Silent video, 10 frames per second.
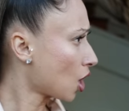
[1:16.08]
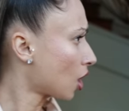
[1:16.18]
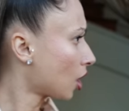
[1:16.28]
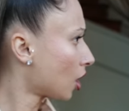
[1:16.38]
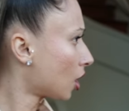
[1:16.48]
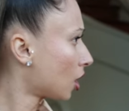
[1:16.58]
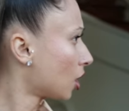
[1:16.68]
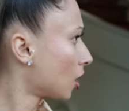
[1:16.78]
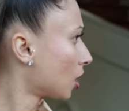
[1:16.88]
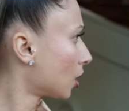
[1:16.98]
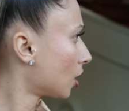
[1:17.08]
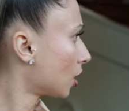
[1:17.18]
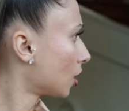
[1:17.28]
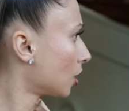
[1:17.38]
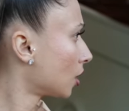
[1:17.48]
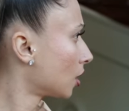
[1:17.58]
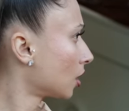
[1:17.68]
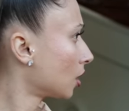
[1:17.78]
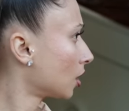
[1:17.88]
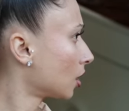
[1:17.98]

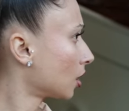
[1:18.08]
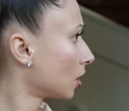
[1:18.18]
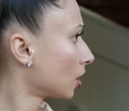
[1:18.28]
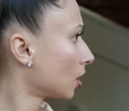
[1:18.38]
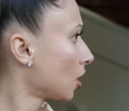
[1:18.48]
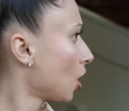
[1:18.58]
(not speaking)